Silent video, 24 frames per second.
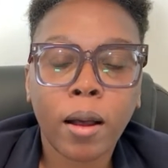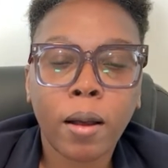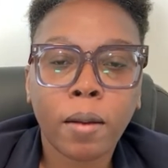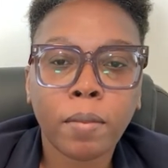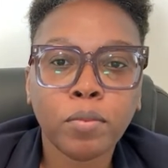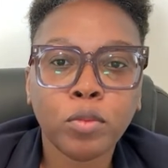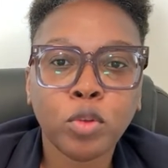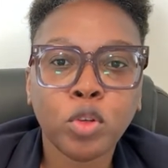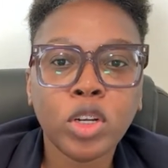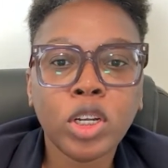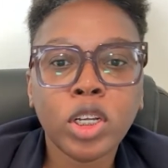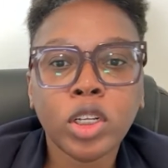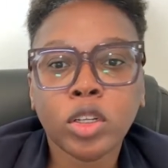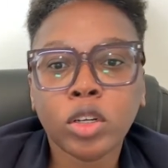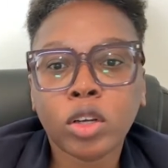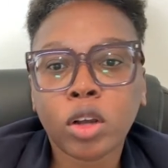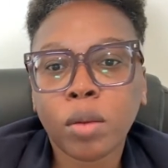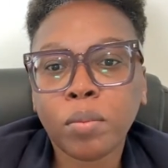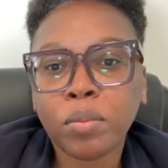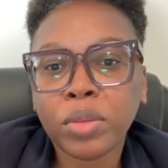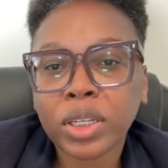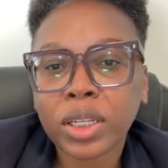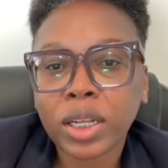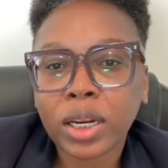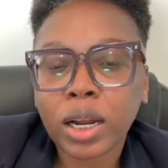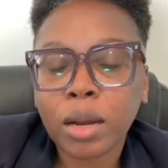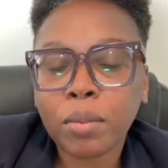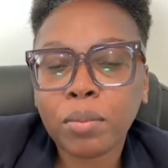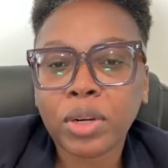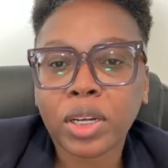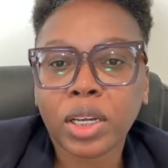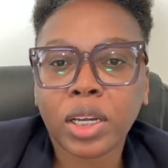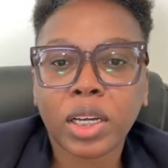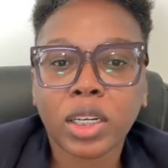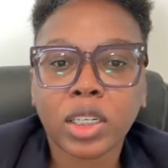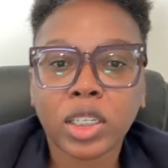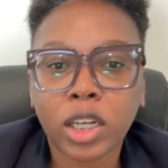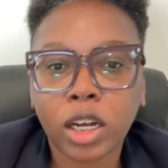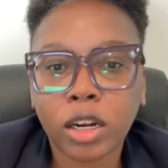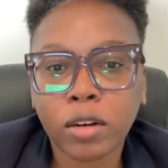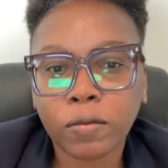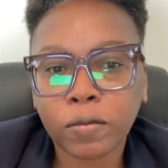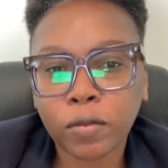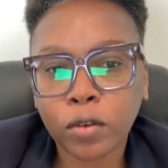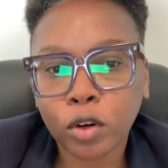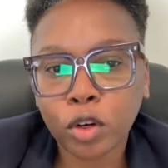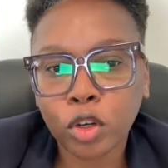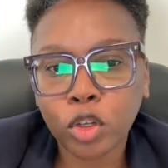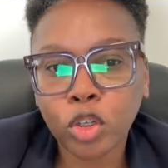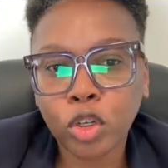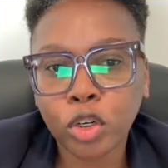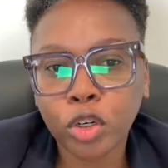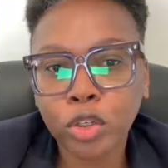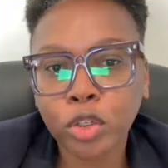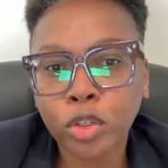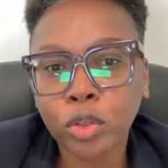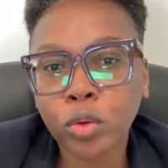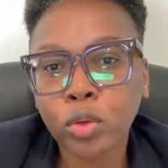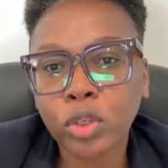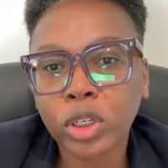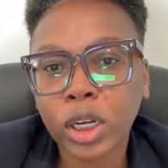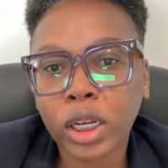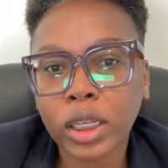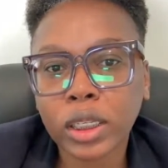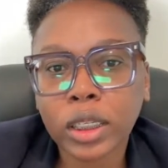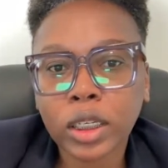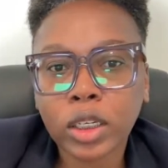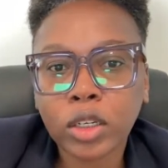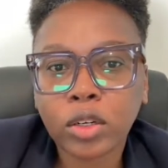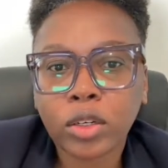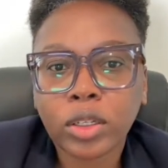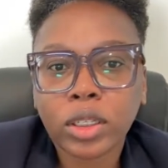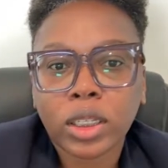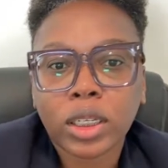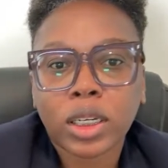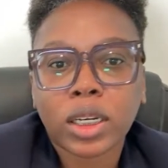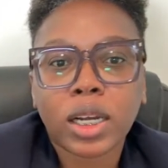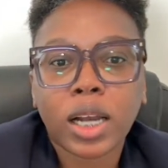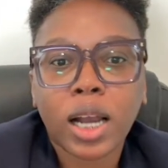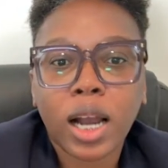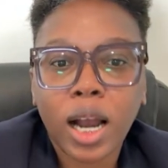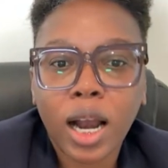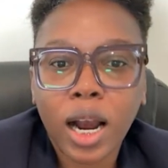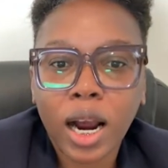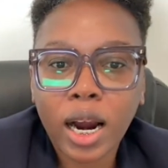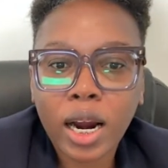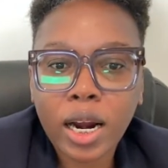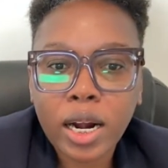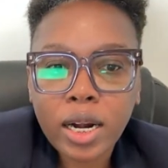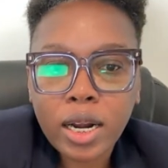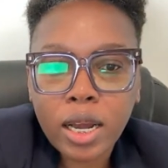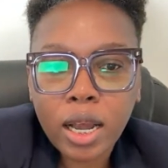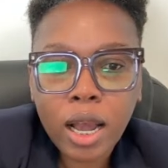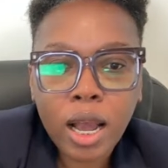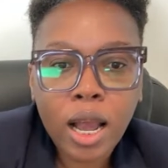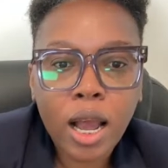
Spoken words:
you need to complete an application for your social security card.